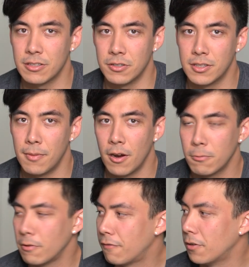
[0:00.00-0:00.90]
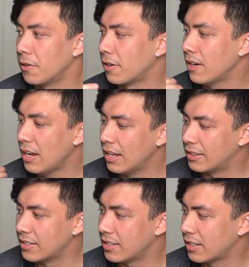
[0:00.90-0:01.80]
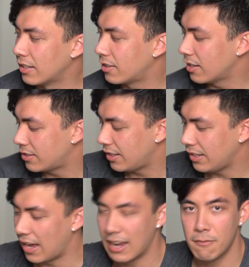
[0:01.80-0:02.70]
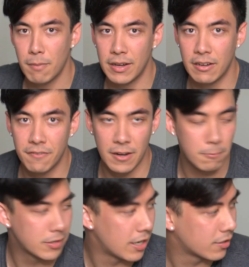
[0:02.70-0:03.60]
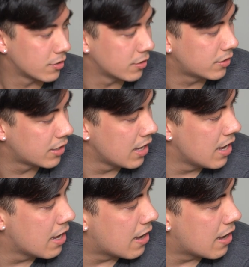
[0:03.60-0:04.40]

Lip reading: It's on some hardwood floor, it doesn't get dusty, I have plenty of fan protectors,